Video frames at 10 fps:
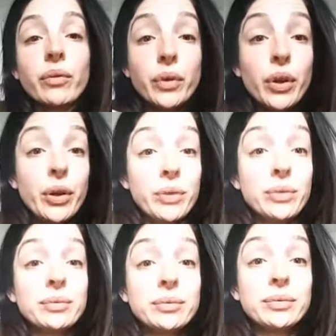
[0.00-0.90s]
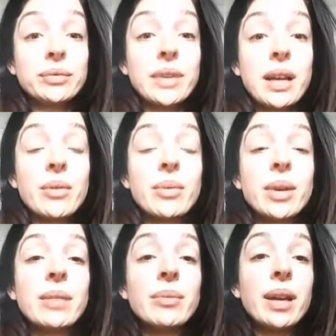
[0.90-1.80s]
for you. Now,
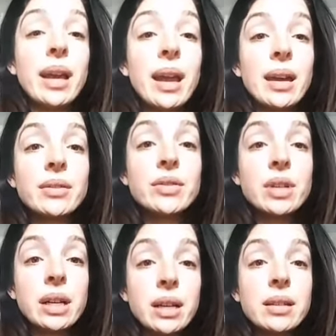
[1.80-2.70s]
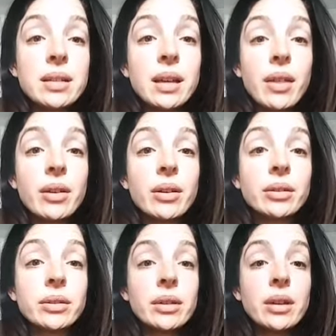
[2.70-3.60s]
we, we can't drink it
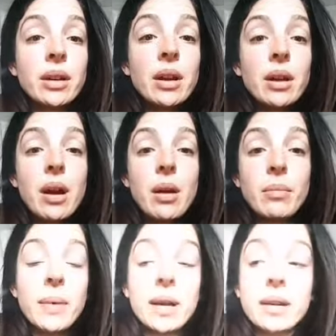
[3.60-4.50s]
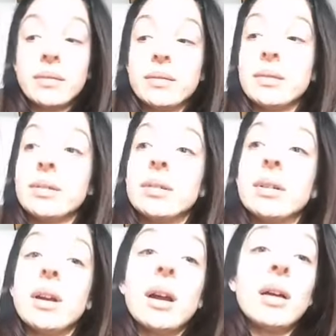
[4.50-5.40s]
together, but
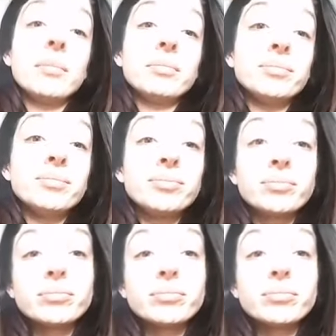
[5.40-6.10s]
um,